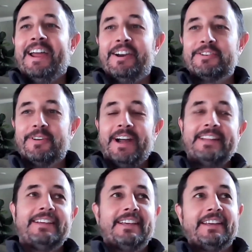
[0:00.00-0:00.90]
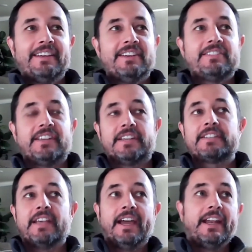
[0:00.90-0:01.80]
Here's what I think is
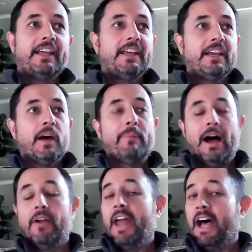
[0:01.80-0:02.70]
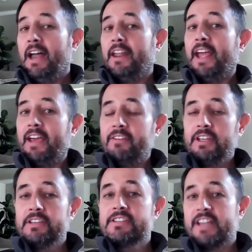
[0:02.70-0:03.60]
exciting about not
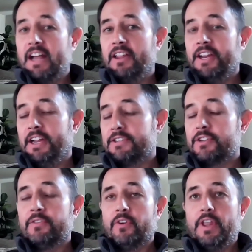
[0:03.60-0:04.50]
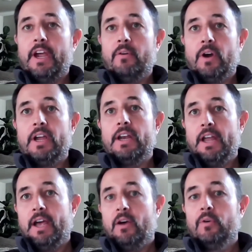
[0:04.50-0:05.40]
having a solid answer for that right
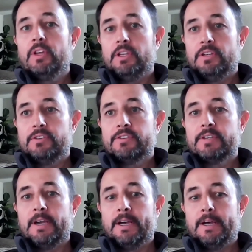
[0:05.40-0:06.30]
now is